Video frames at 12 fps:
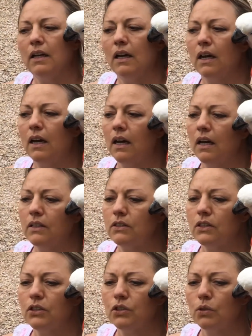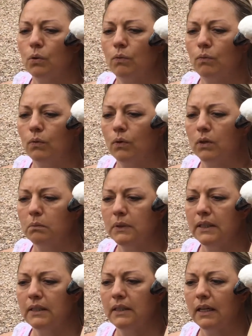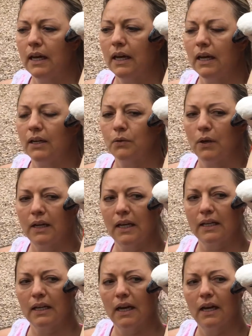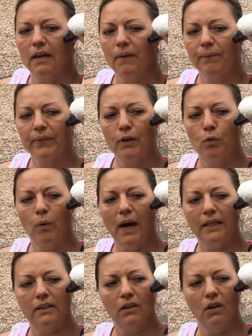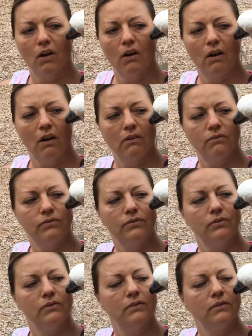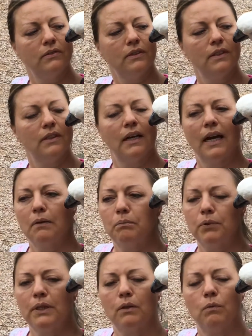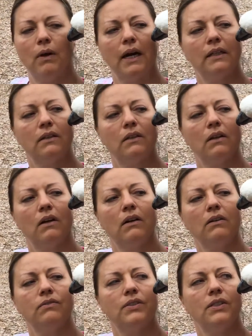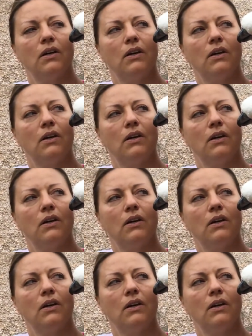yes. It's so warm in there. You are like a white glove. I'm putting white gloves